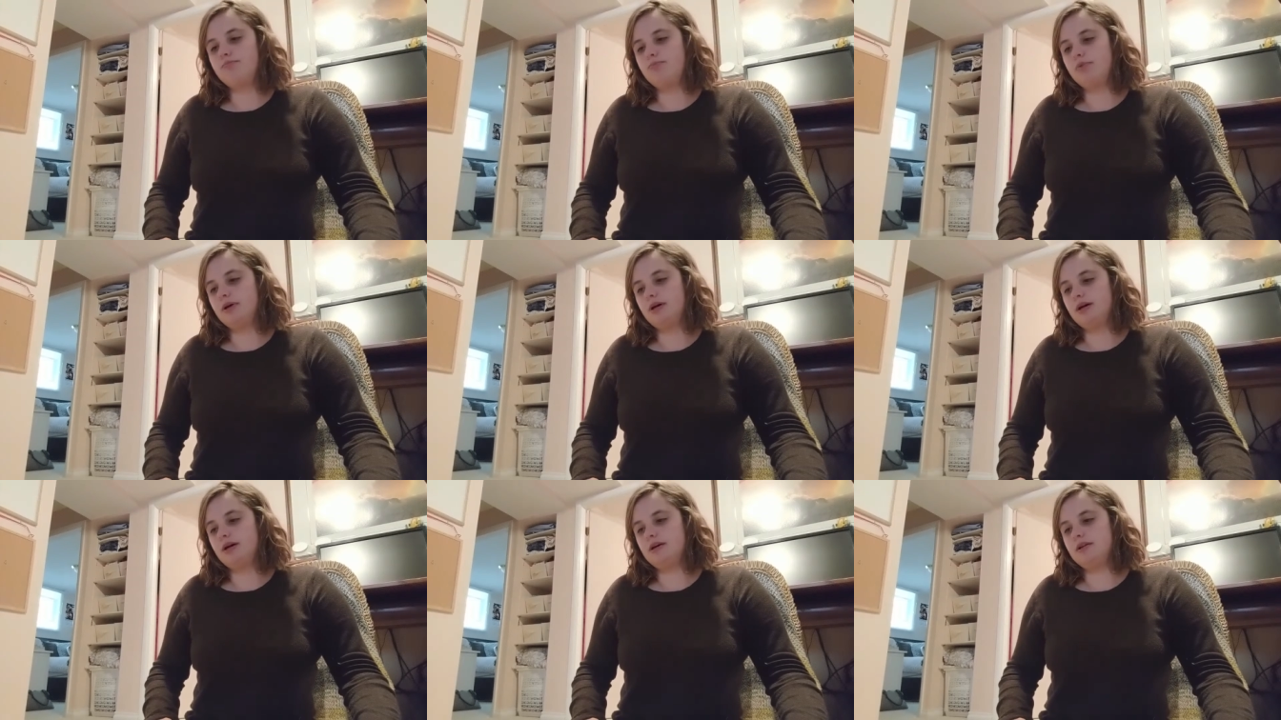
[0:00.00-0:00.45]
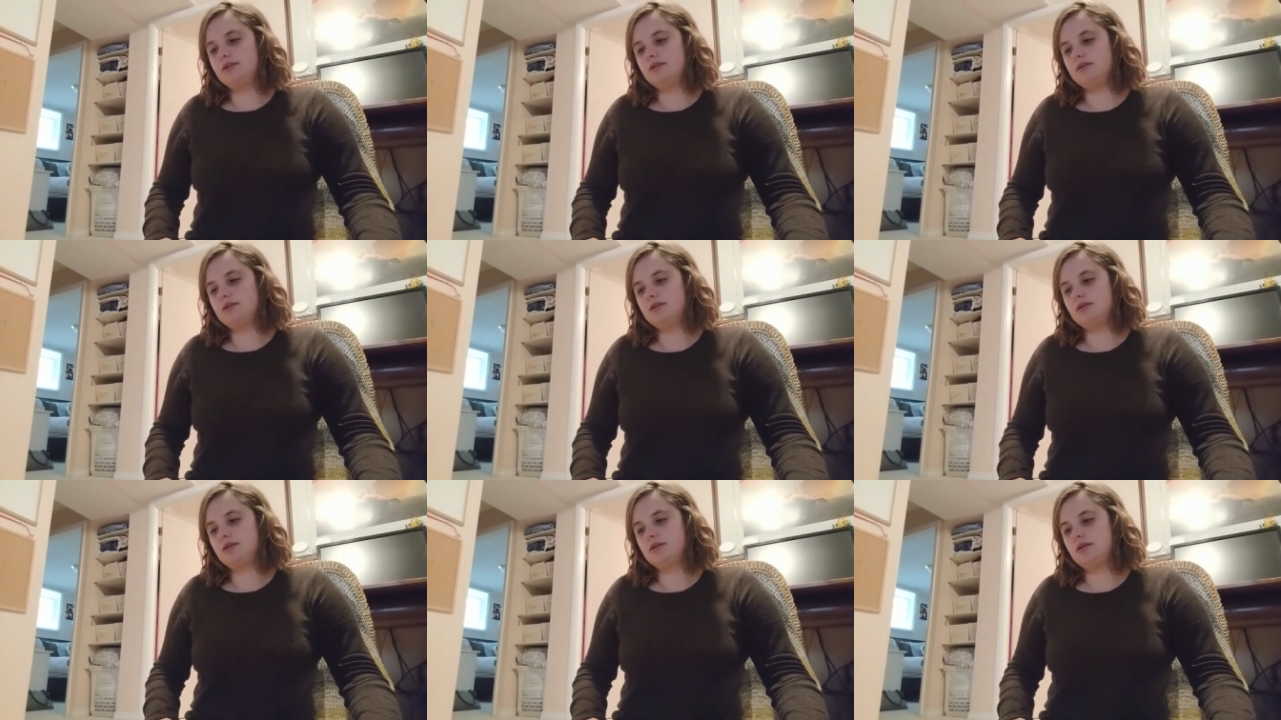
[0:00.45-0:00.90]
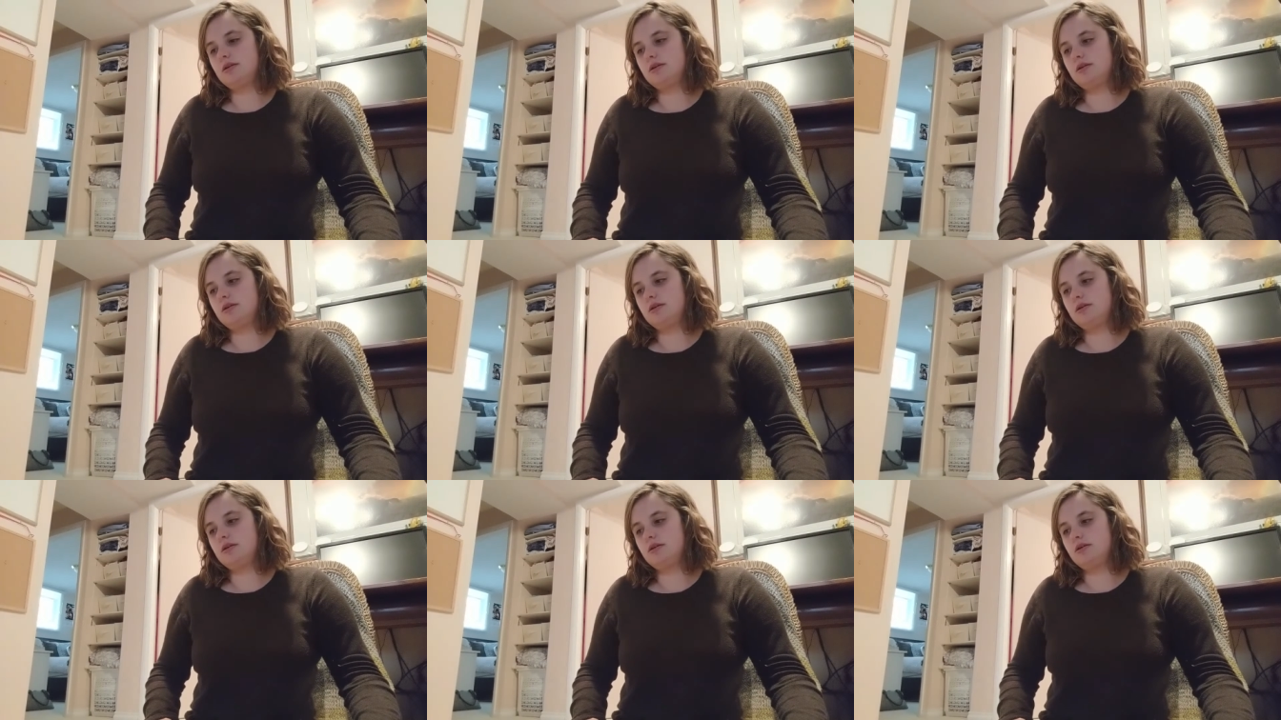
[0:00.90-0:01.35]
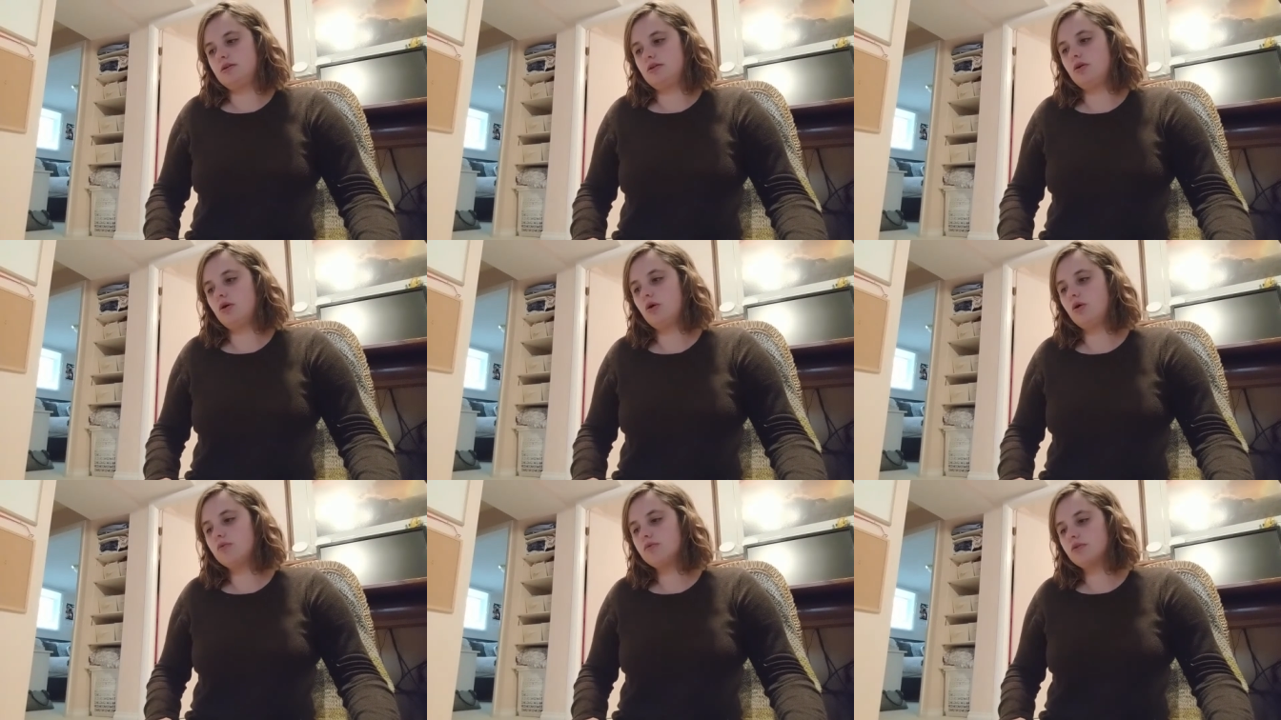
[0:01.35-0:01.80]
But
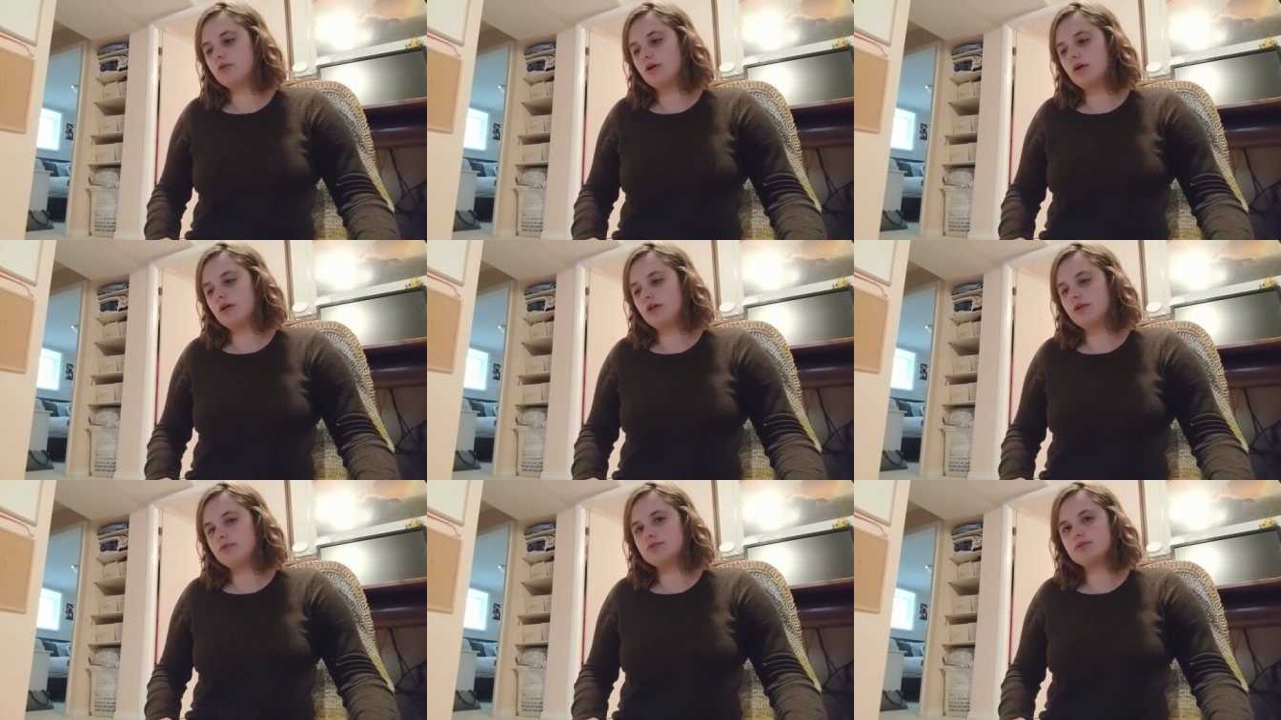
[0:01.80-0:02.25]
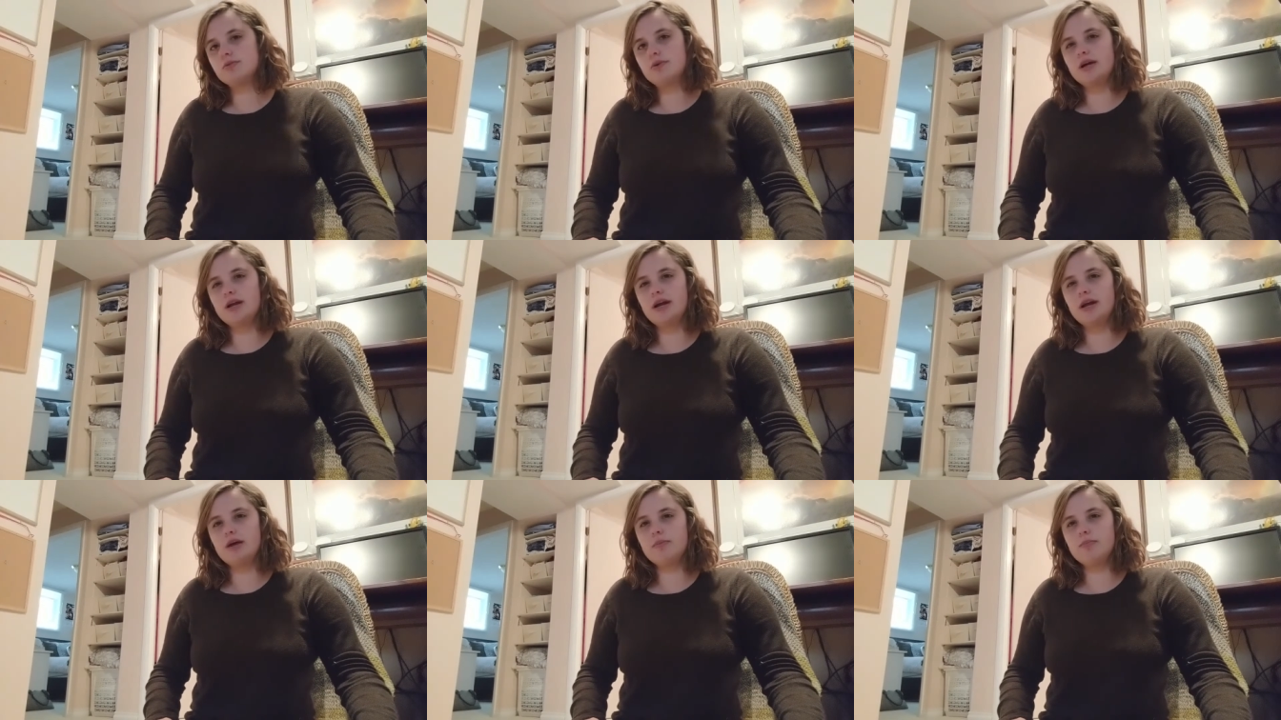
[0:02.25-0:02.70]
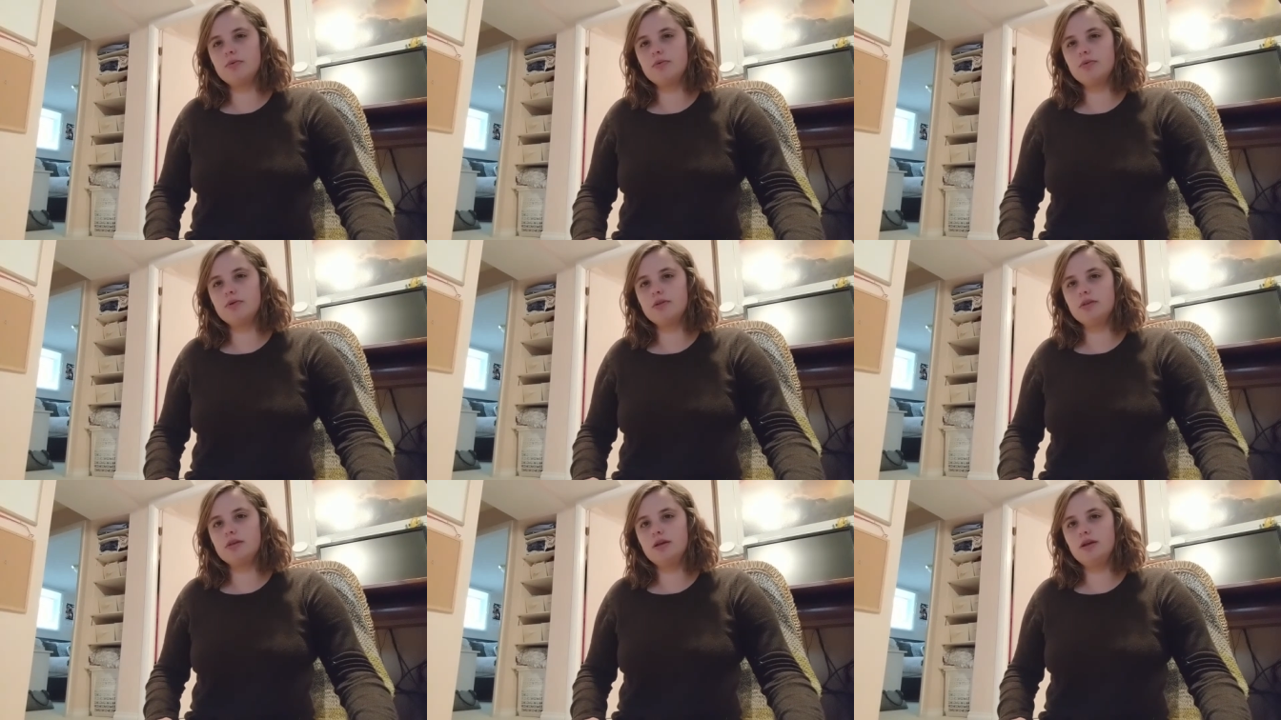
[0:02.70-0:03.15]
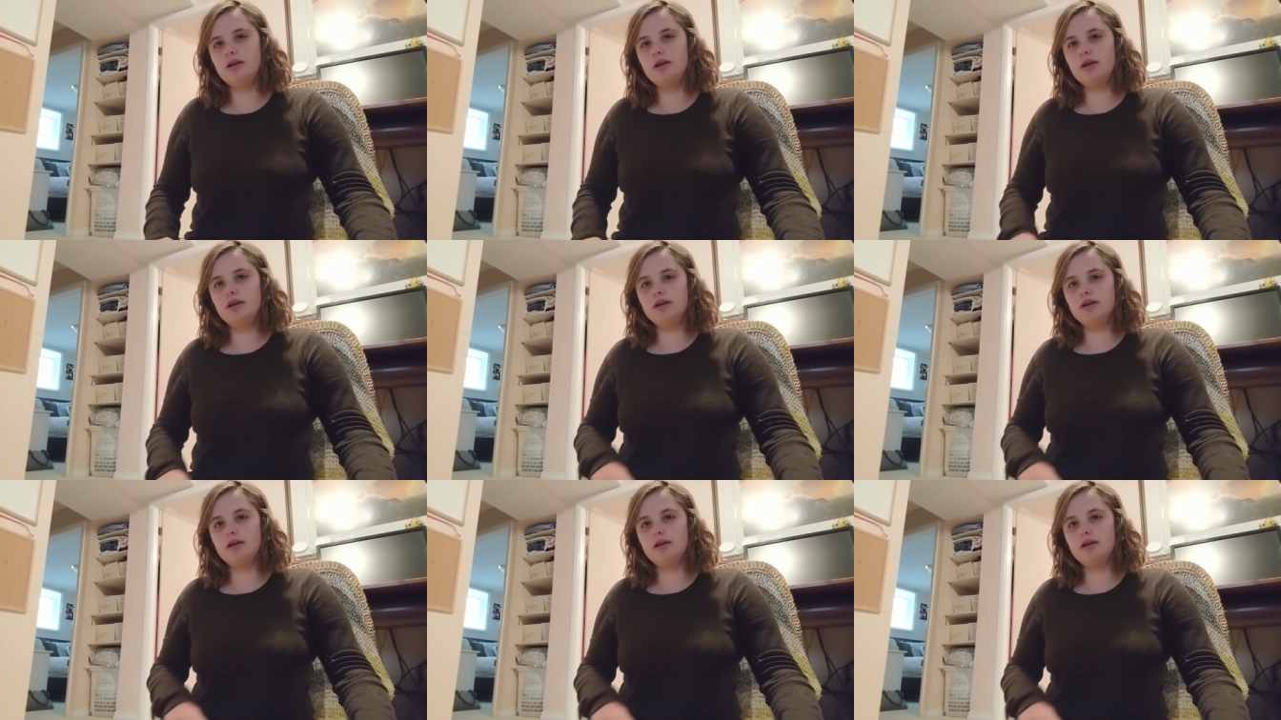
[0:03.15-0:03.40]
overall, I was quite happy with it,